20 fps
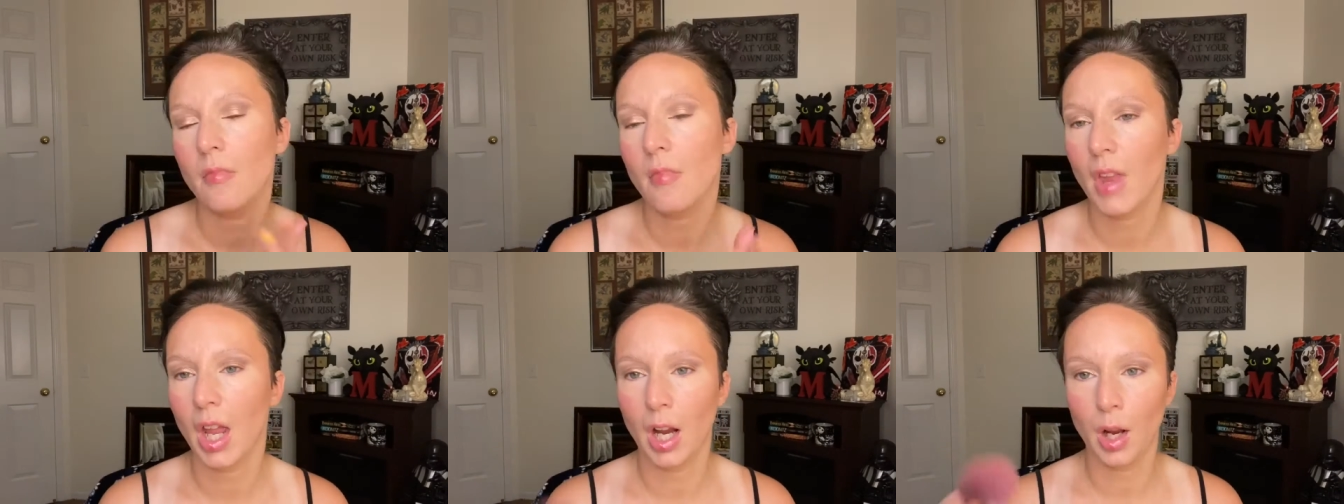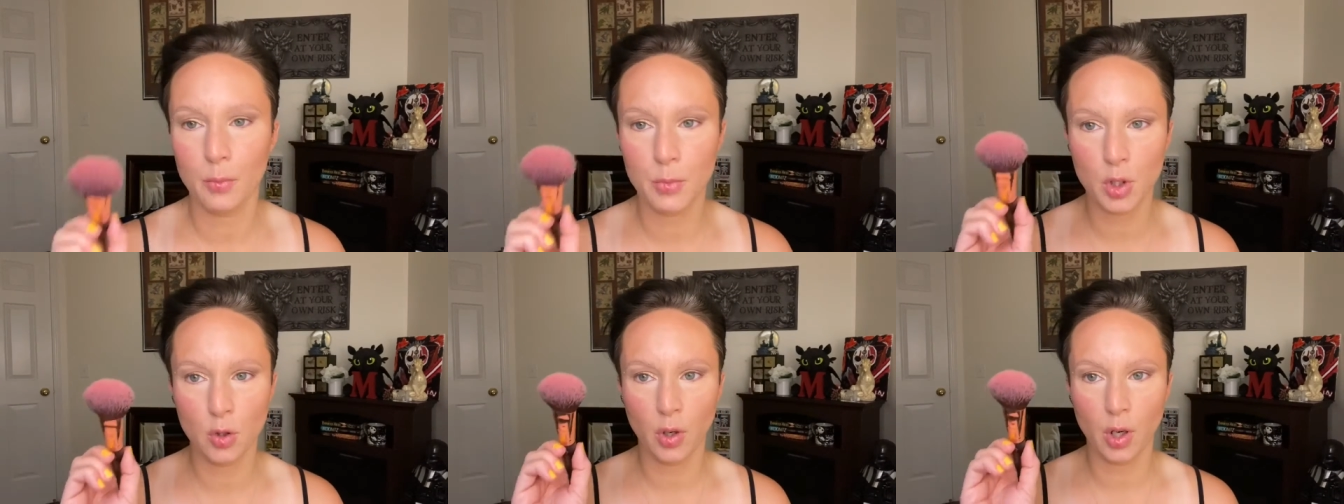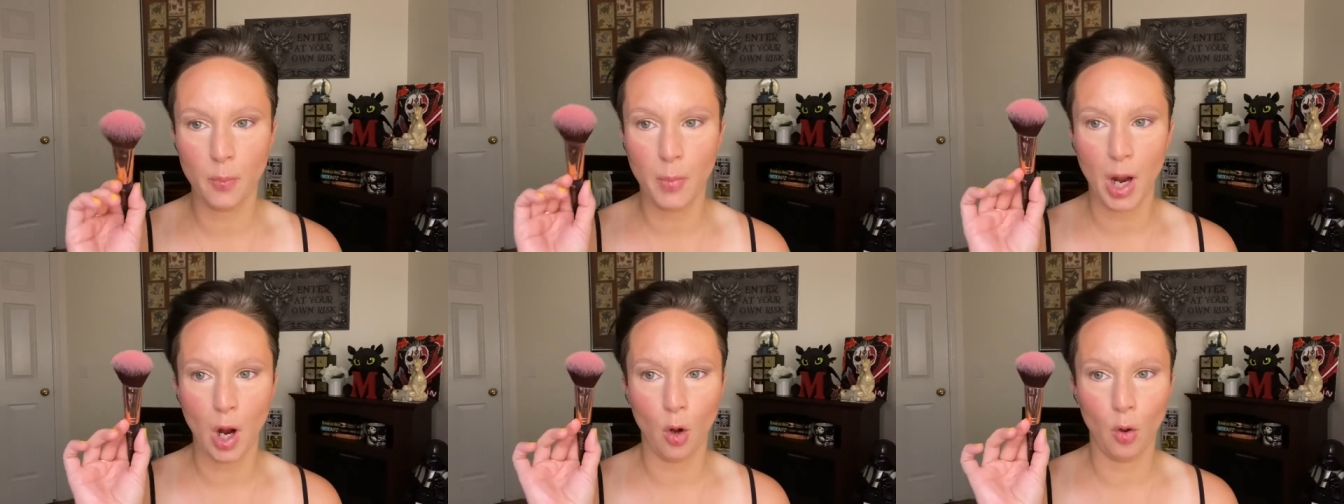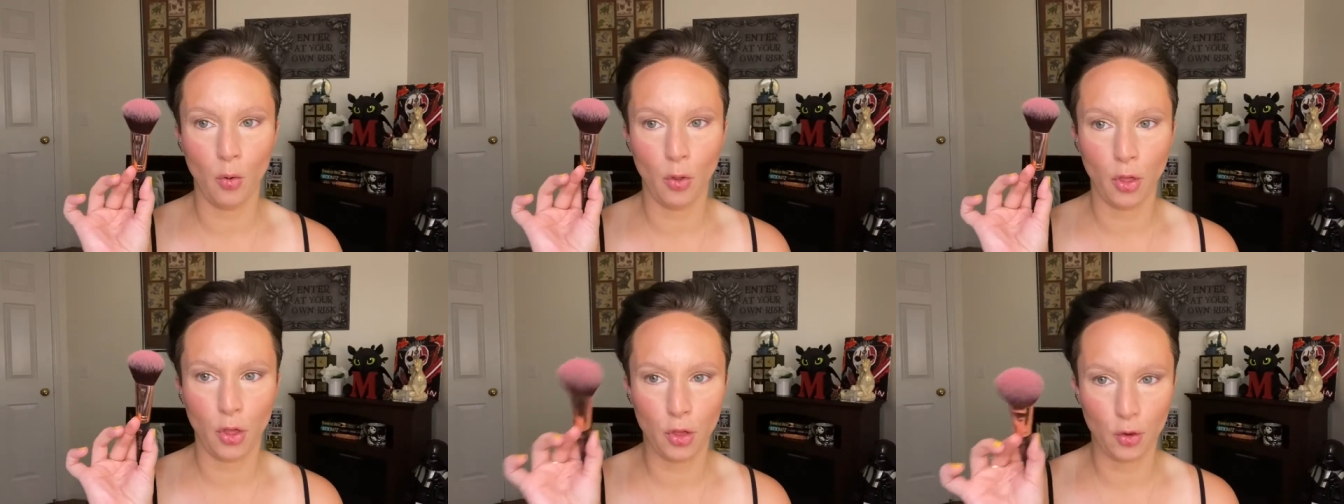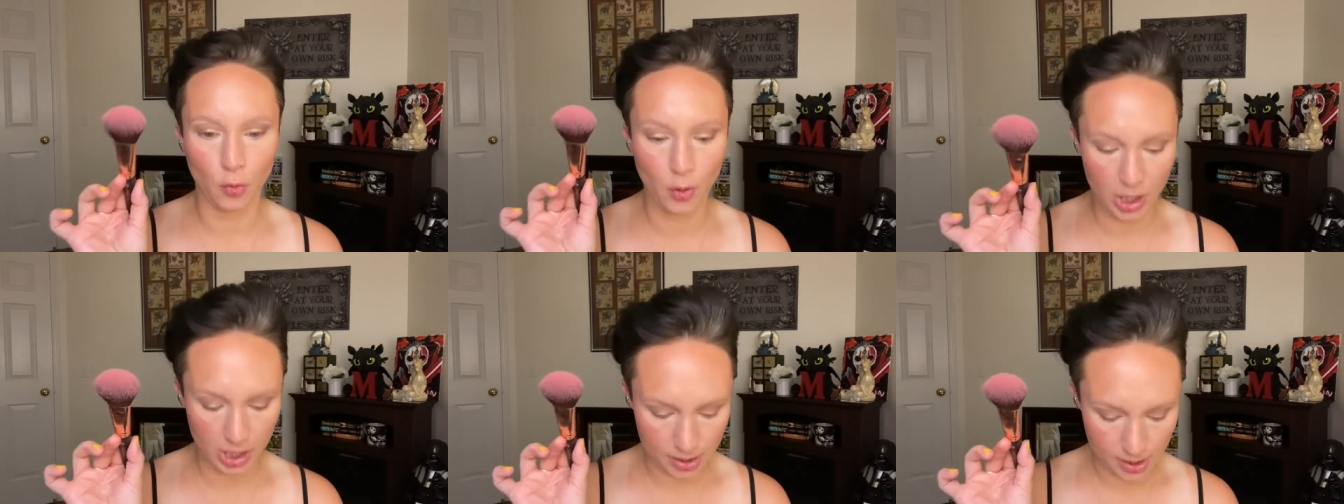And I'm doing about
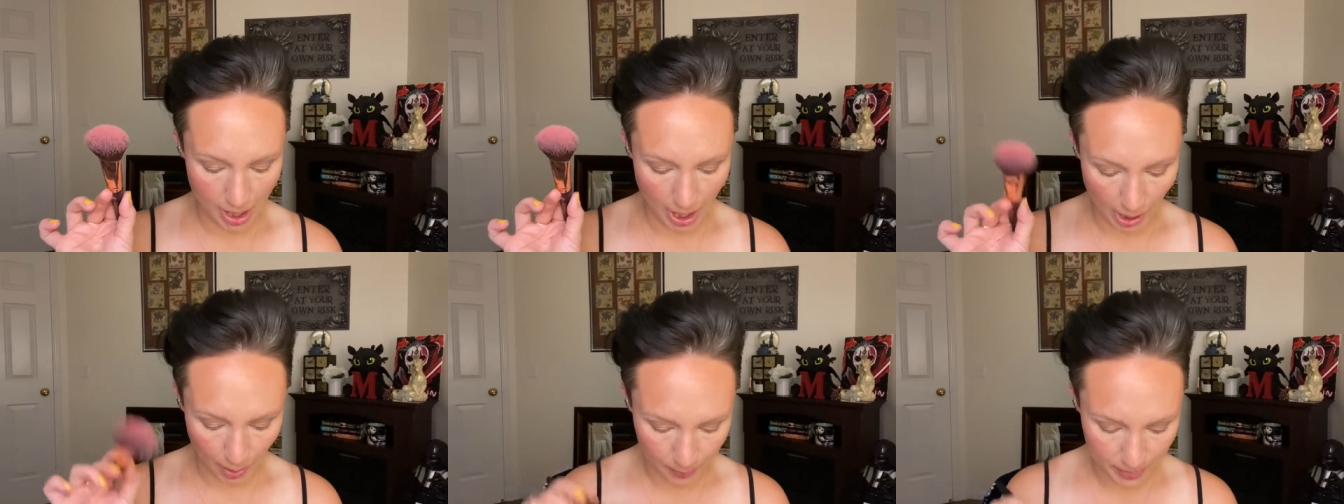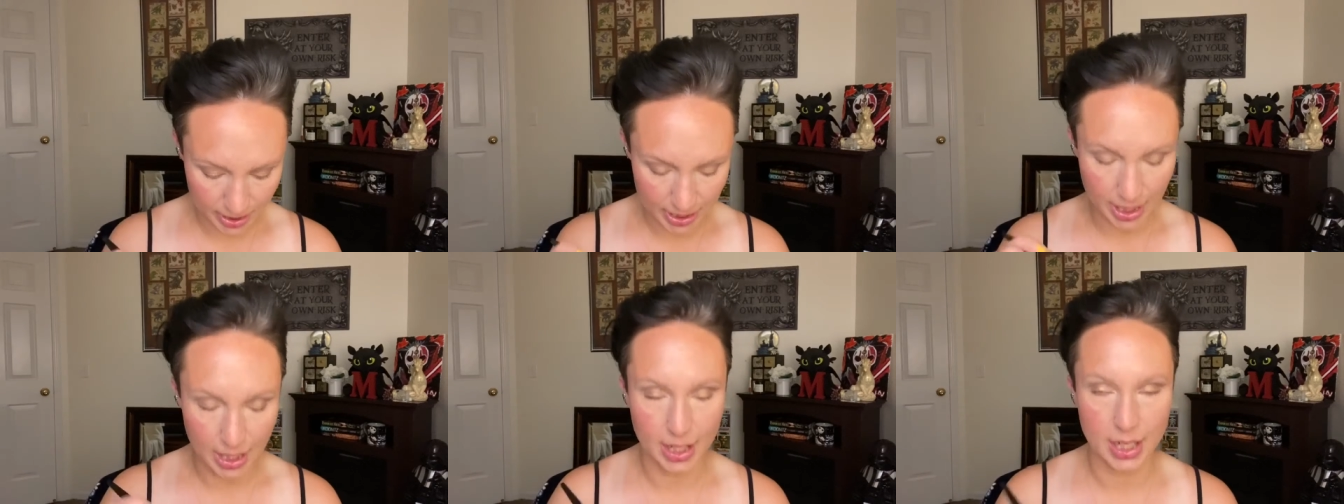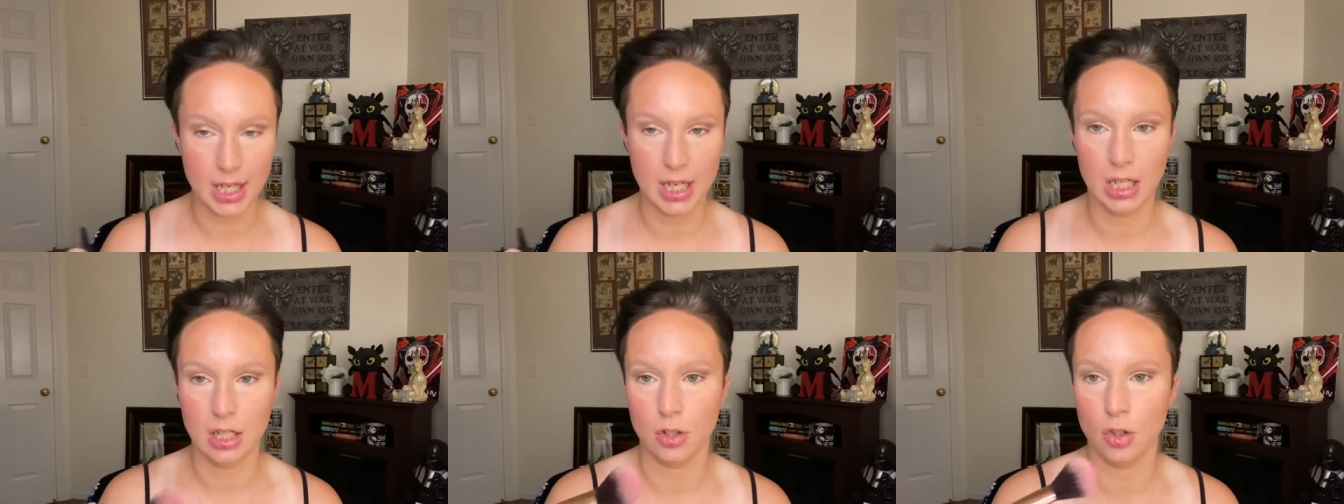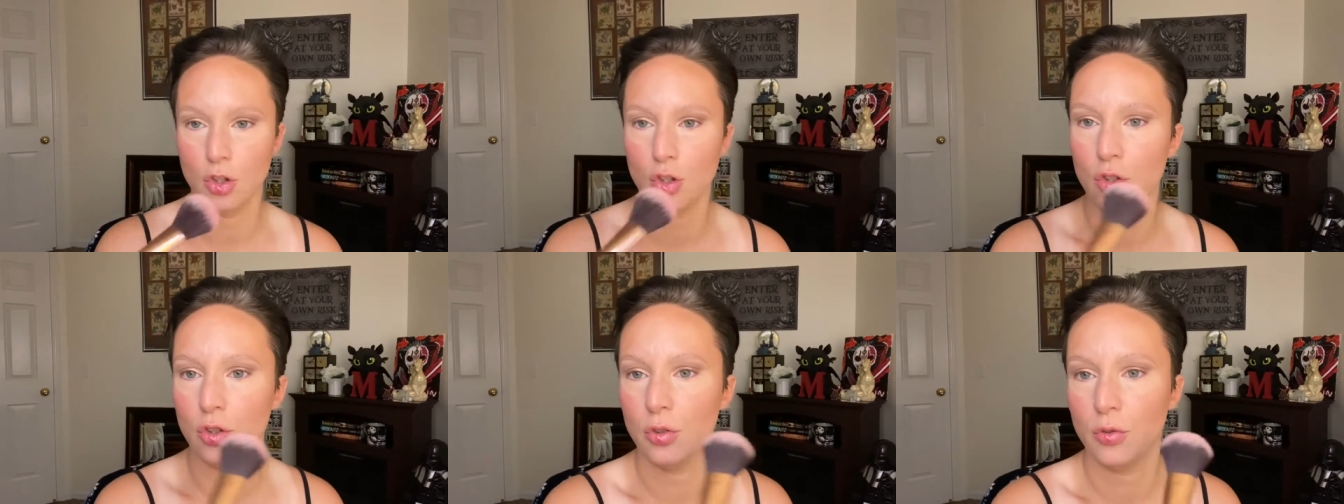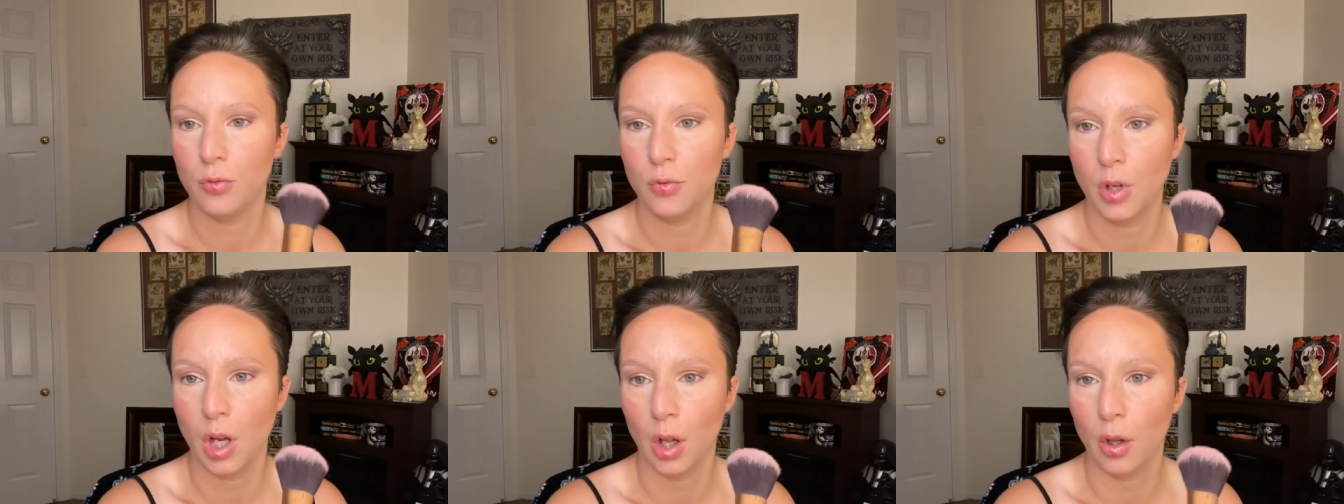three taps in each
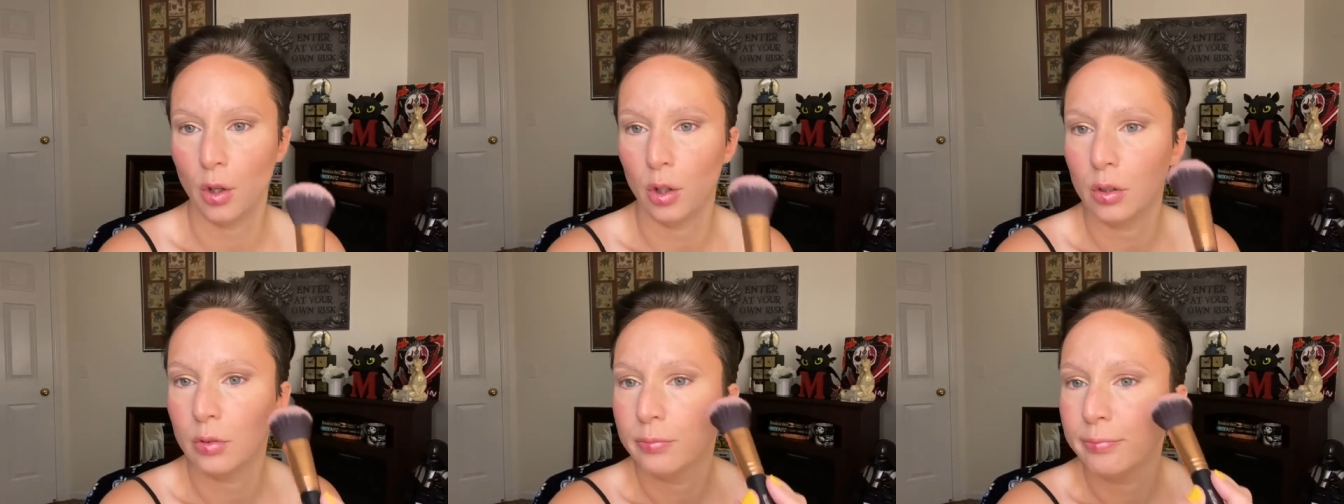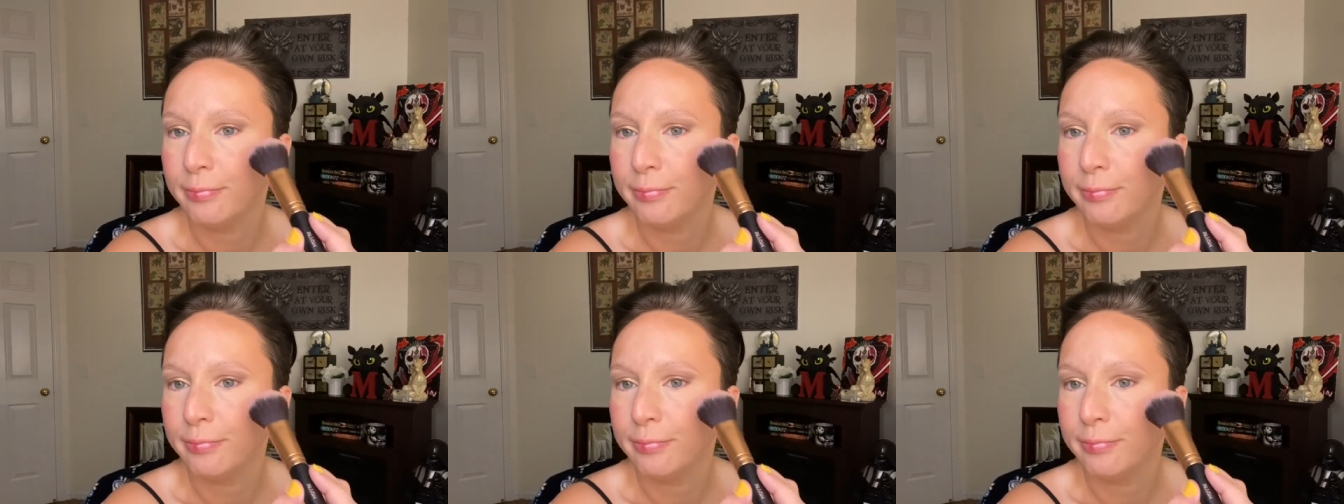color.